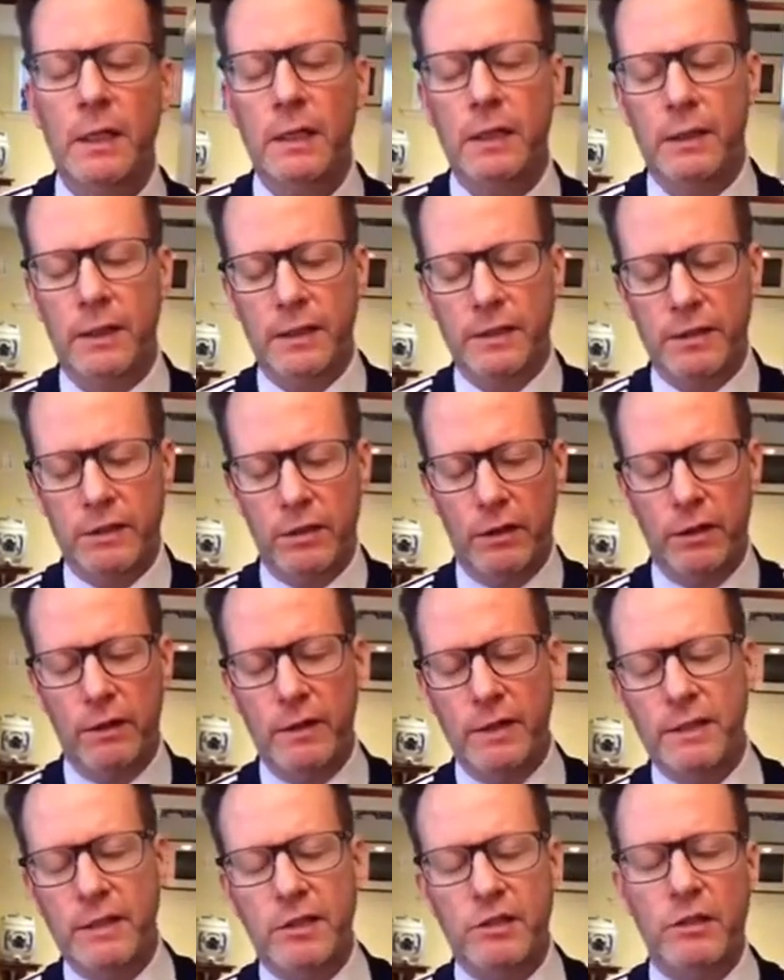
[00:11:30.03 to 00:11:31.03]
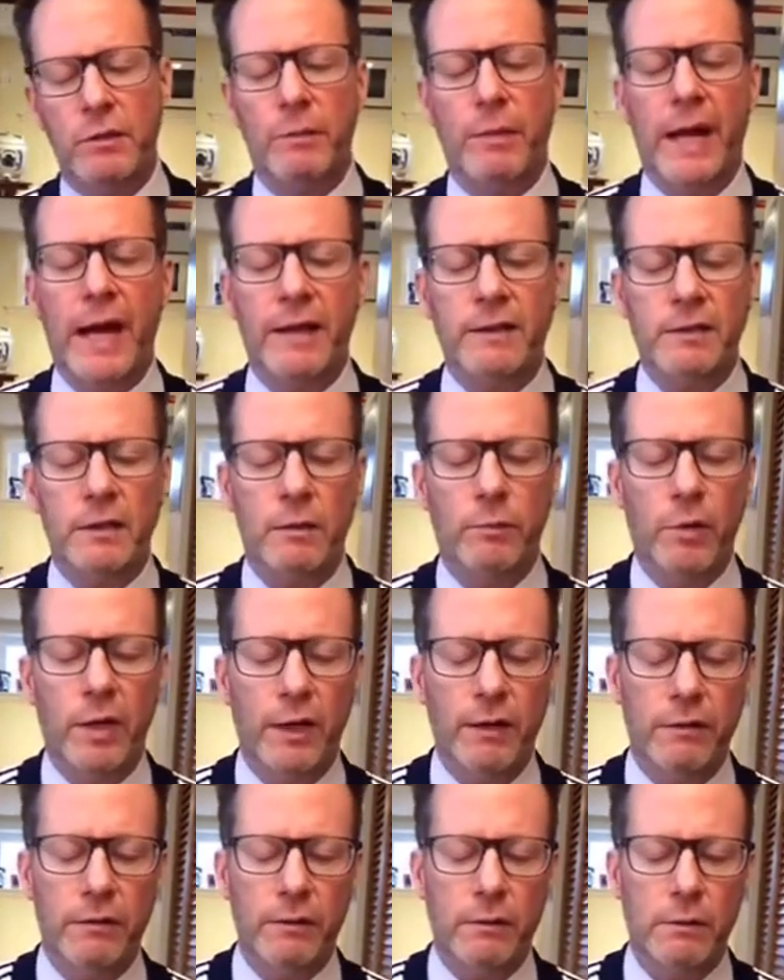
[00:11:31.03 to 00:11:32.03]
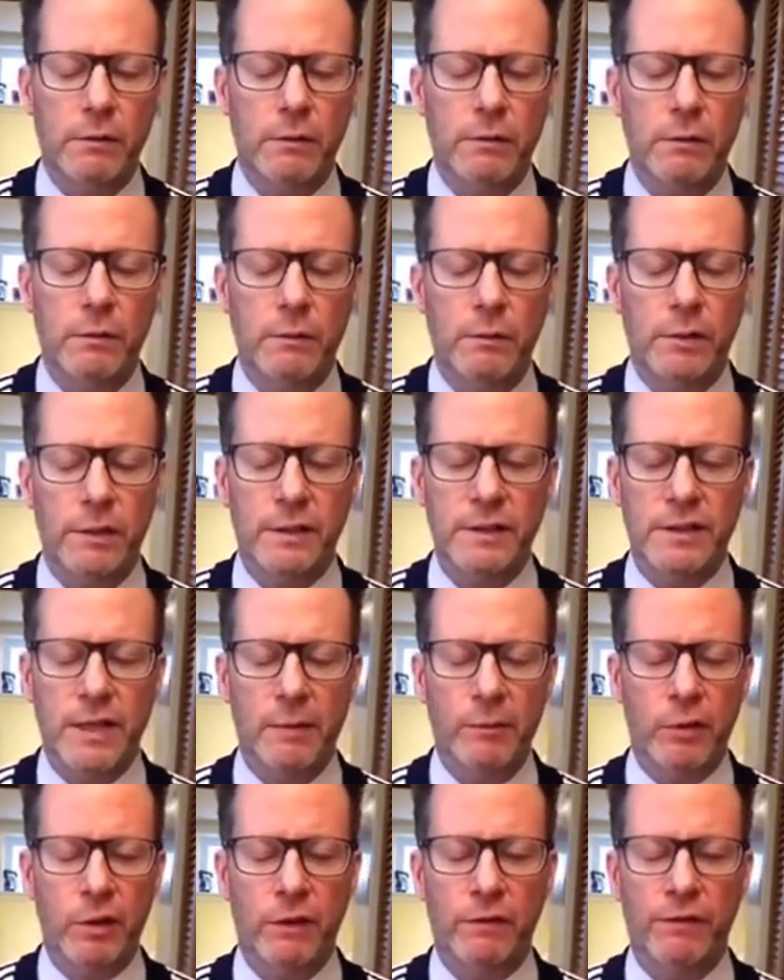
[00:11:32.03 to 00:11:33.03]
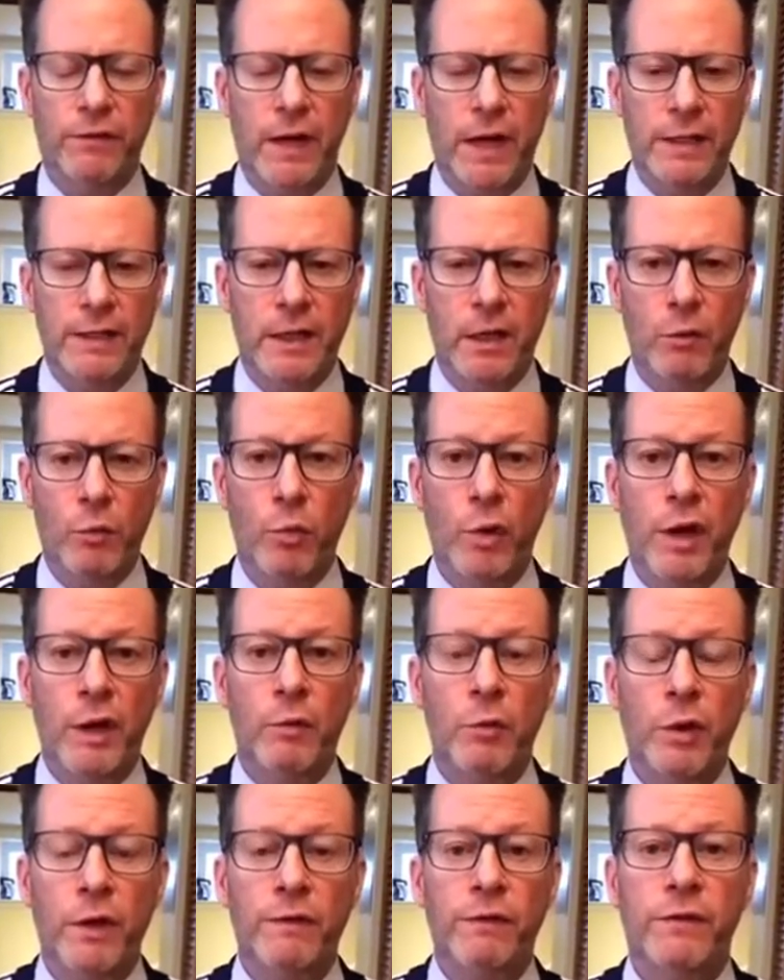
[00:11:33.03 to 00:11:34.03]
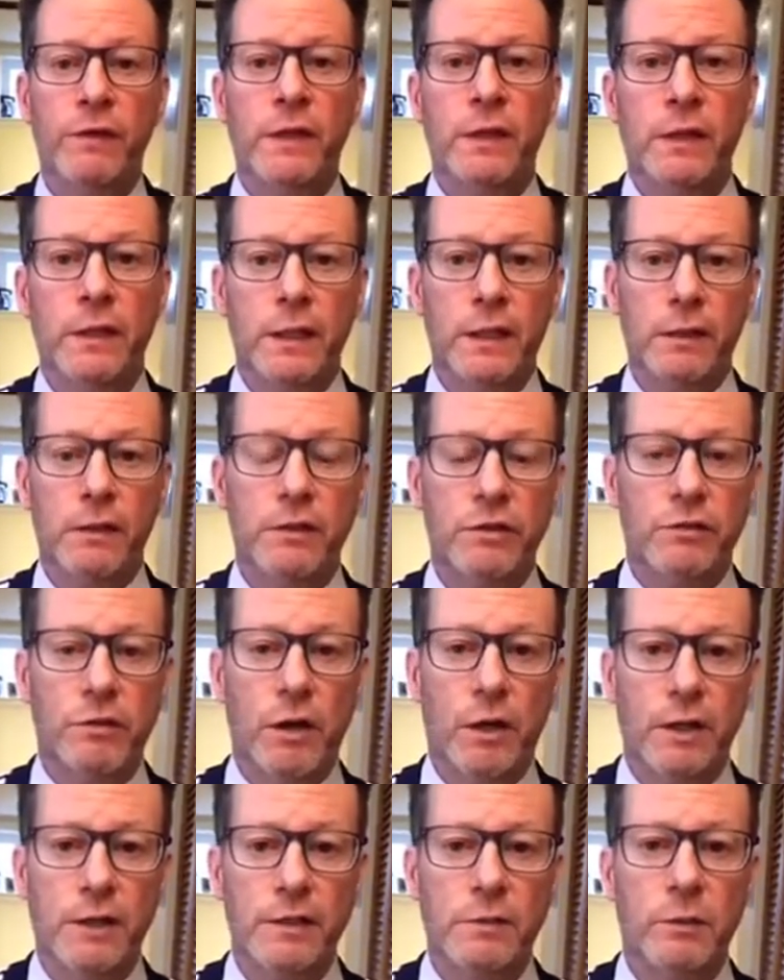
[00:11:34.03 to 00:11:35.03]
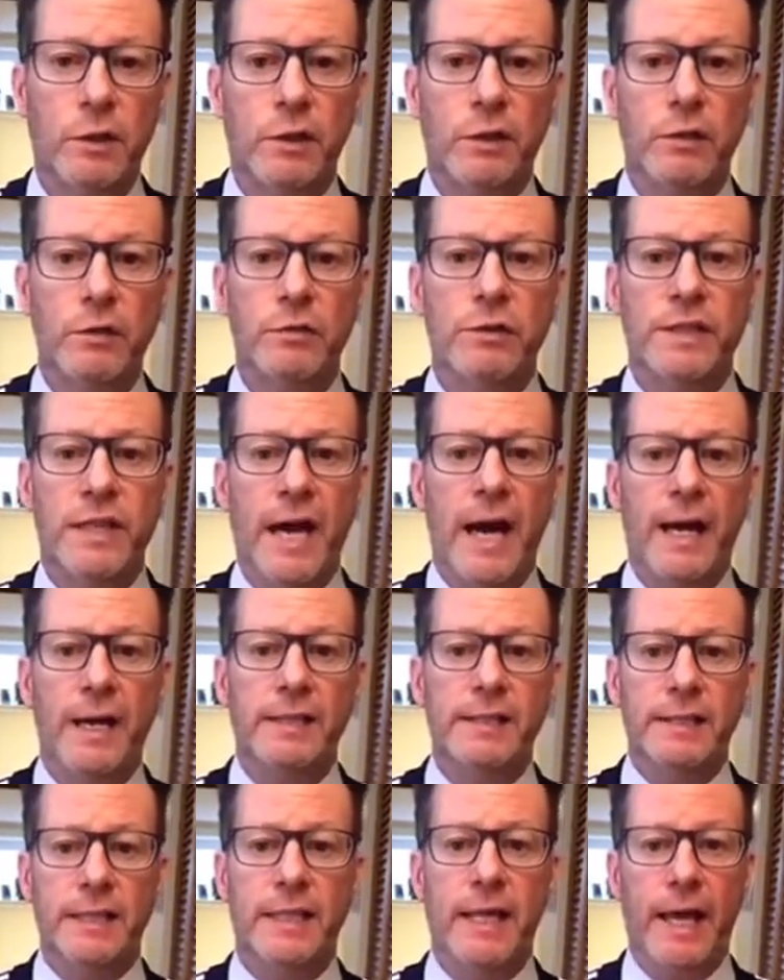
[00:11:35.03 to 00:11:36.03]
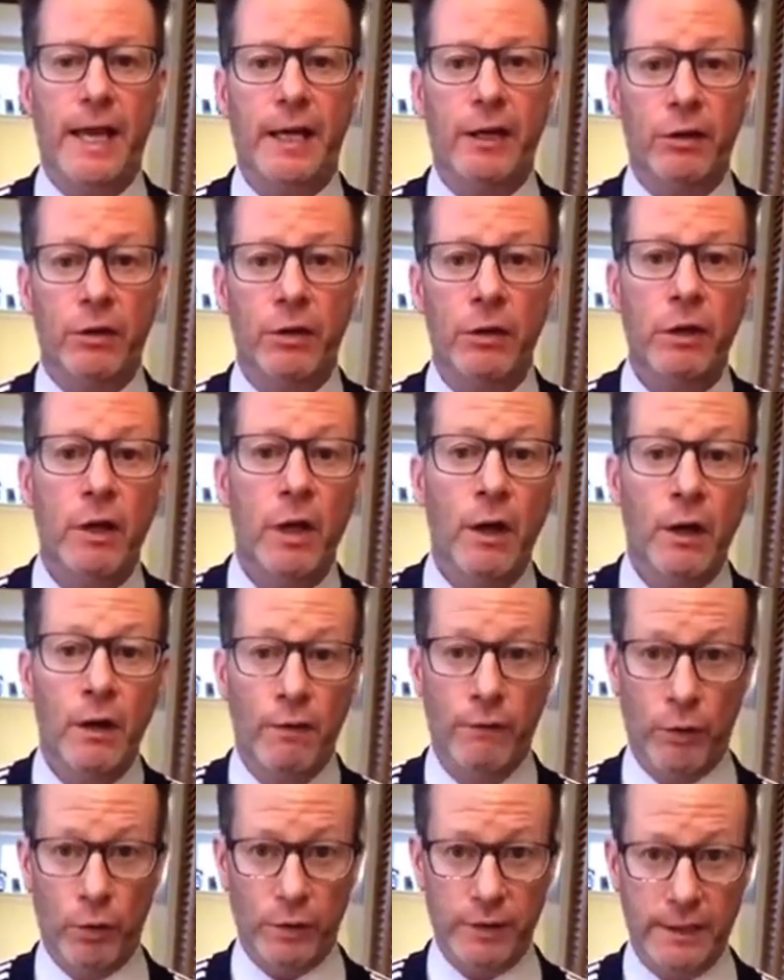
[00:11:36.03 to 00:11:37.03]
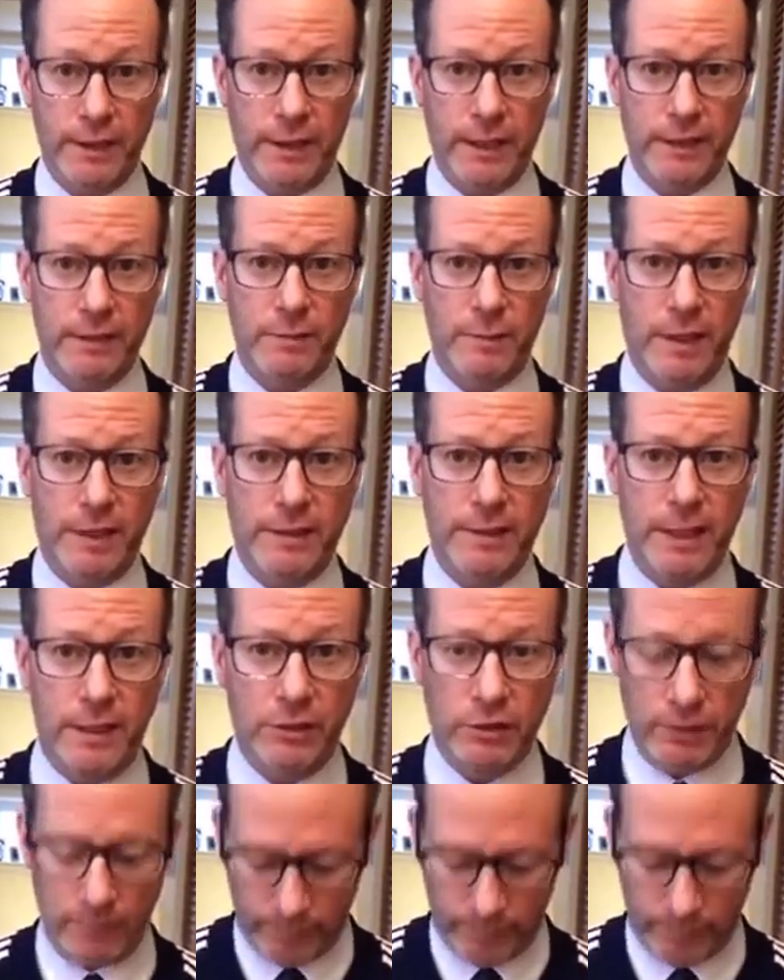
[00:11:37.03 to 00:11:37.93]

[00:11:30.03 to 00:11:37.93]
Let's turn our attention back to the breath, but this time we're going to find out where we're feeling it the strongest. We're going to use that as the anchor for today's meditation.